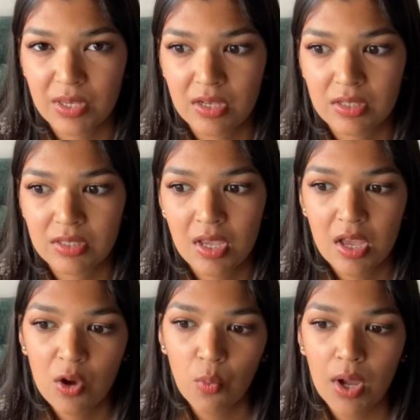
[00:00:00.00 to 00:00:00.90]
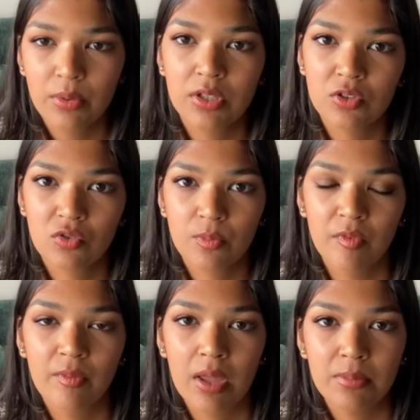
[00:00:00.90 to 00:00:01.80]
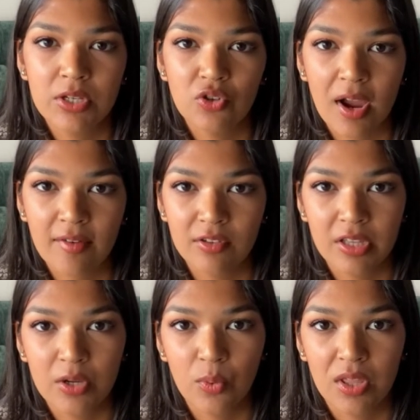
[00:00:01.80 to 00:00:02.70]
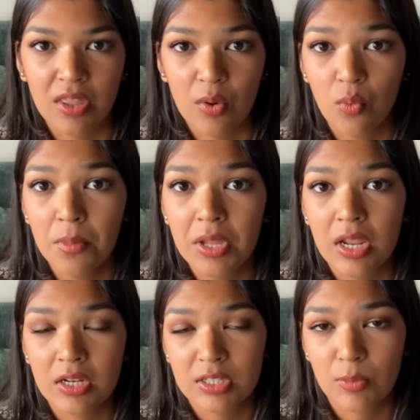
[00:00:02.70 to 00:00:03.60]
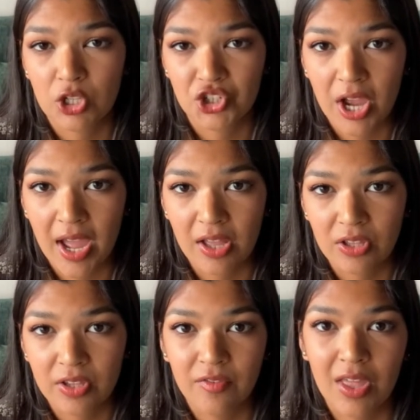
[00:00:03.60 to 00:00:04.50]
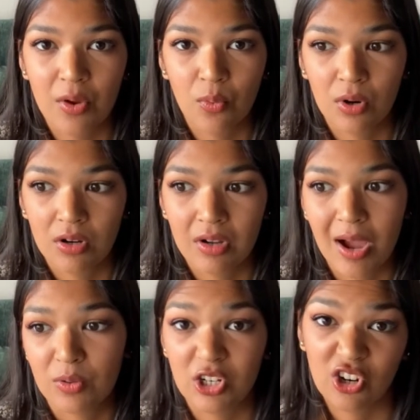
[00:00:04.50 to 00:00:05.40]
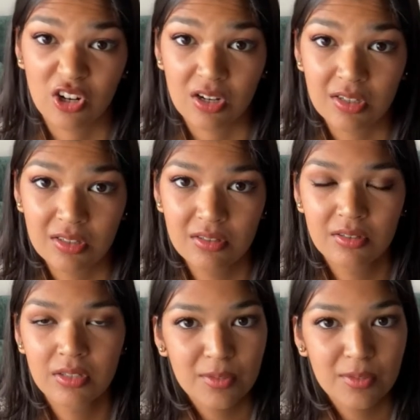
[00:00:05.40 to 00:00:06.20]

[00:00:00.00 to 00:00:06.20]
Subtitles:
because why would this group of men be traveling with a woman and a small child if they were out to hurt us?